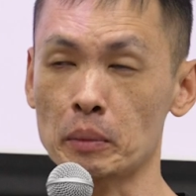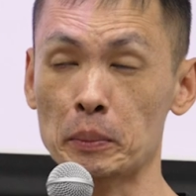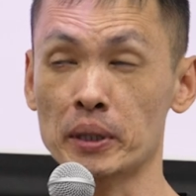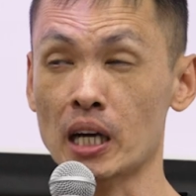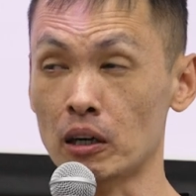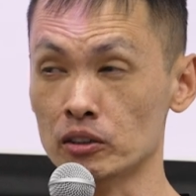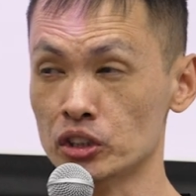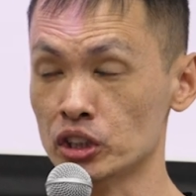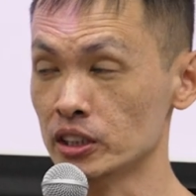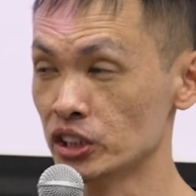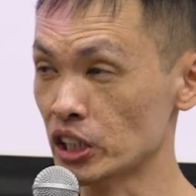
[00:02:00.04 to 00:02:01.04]
maybe
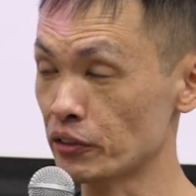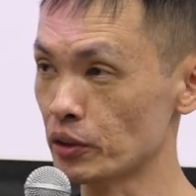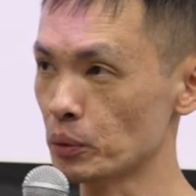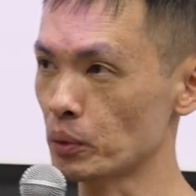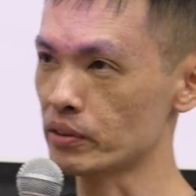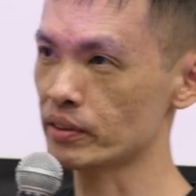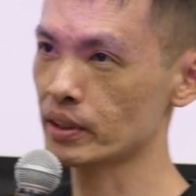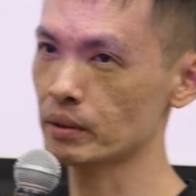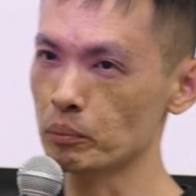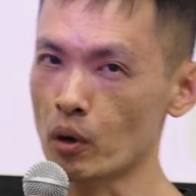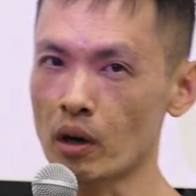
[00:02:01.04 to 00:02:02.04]
culture in general was
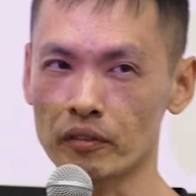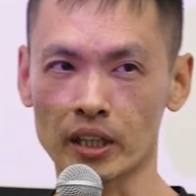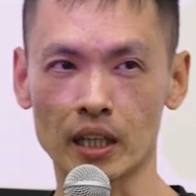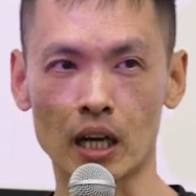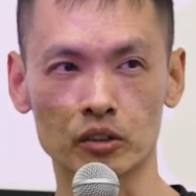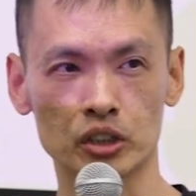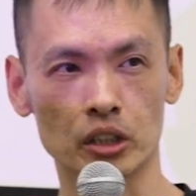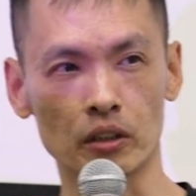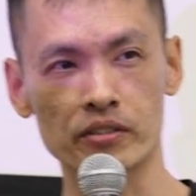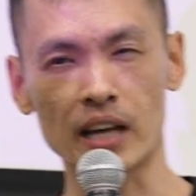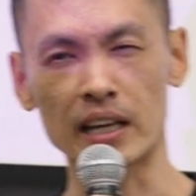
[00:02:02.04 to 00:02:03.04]
more of a culture
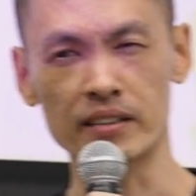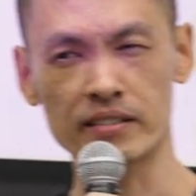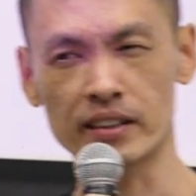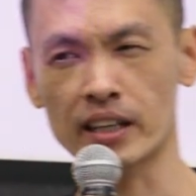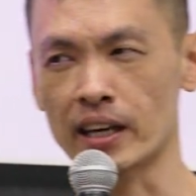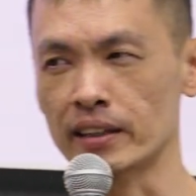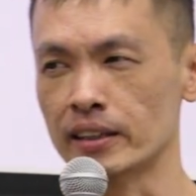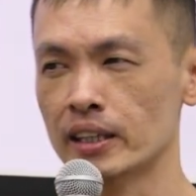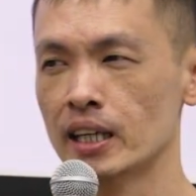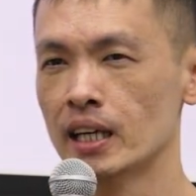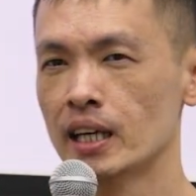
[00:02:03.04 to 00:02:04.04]
of silencing and
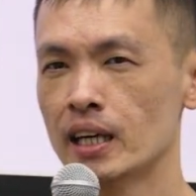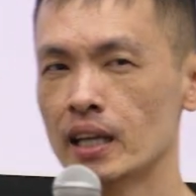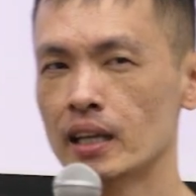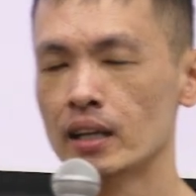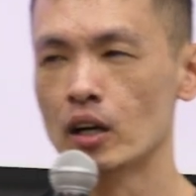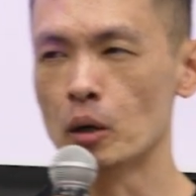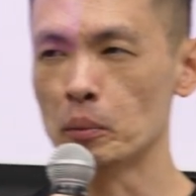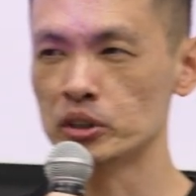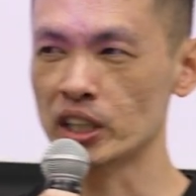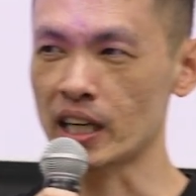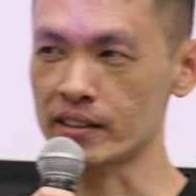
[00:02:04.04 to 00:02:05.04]

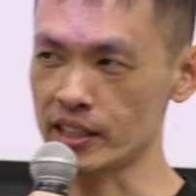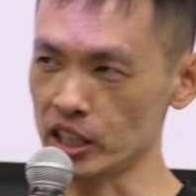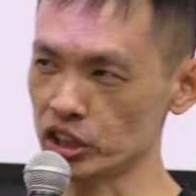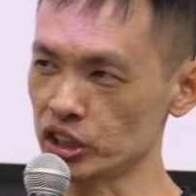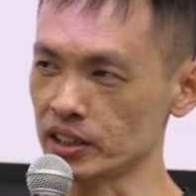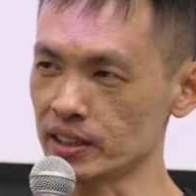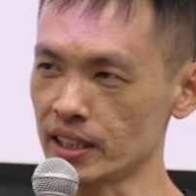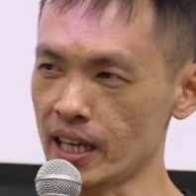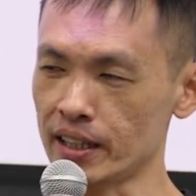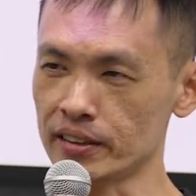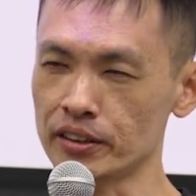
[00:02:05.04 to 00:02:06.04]
homogenization.
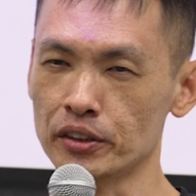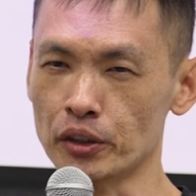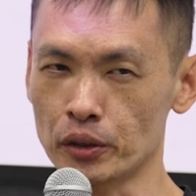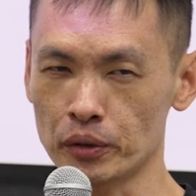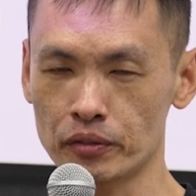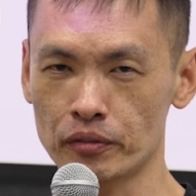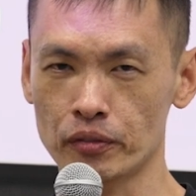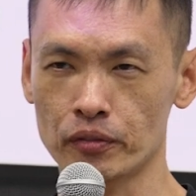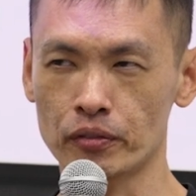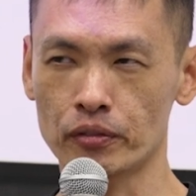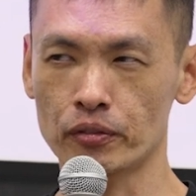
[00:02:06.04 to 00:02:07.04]
And
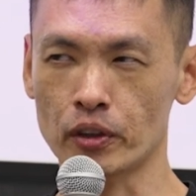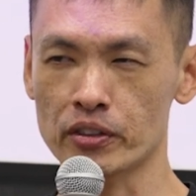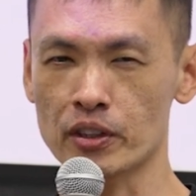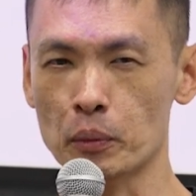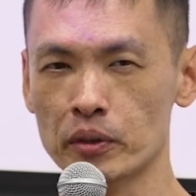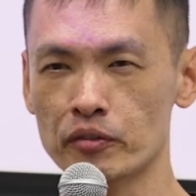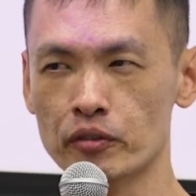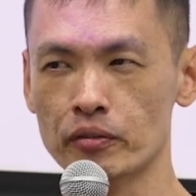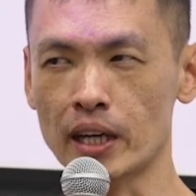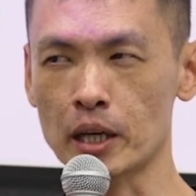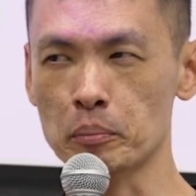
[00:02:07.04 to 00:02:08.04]
for someone
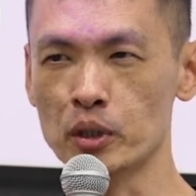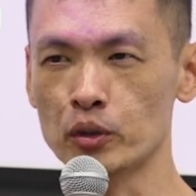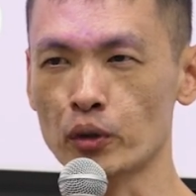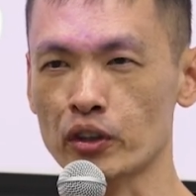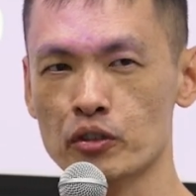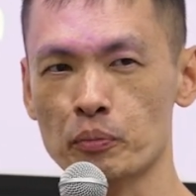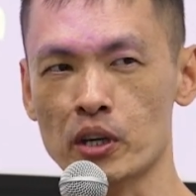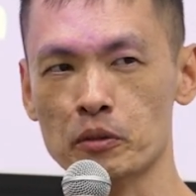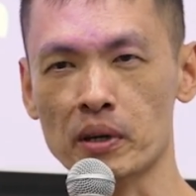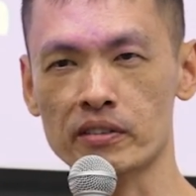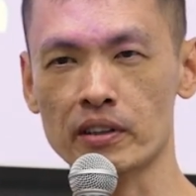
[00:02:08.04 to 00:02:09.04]
like me to express
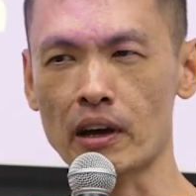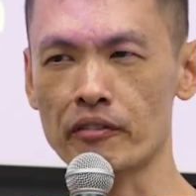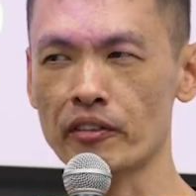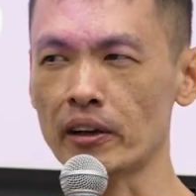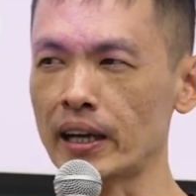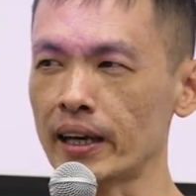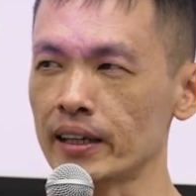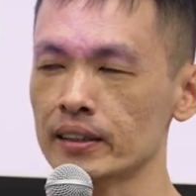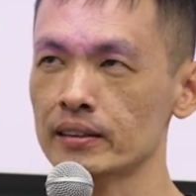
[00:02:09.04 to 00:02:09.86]
myself, I felt like